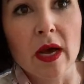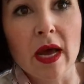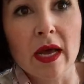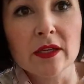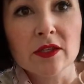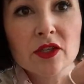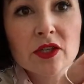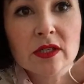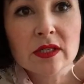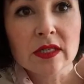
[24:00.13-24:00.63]

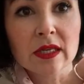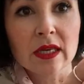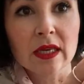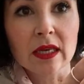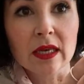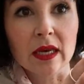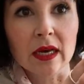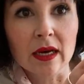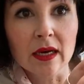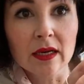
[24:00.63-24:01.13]
edges
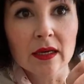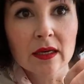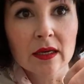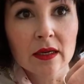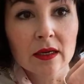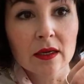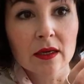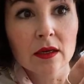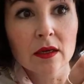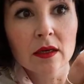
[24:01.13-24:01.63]
here
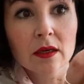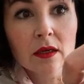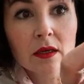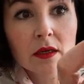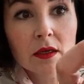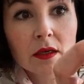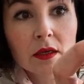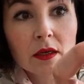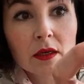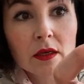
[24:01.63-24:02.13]

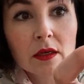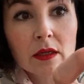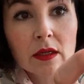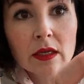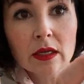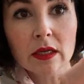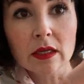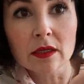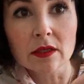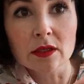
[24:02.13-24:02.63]

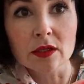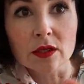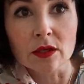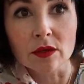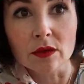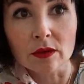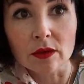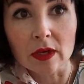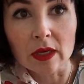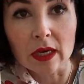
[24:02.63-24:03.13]
need
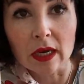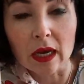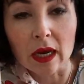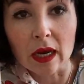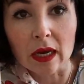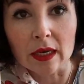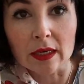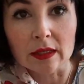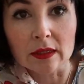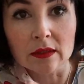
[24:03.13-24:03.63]
to
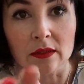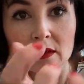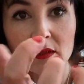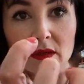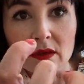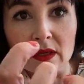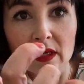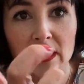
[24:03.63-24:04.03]
align. Sorry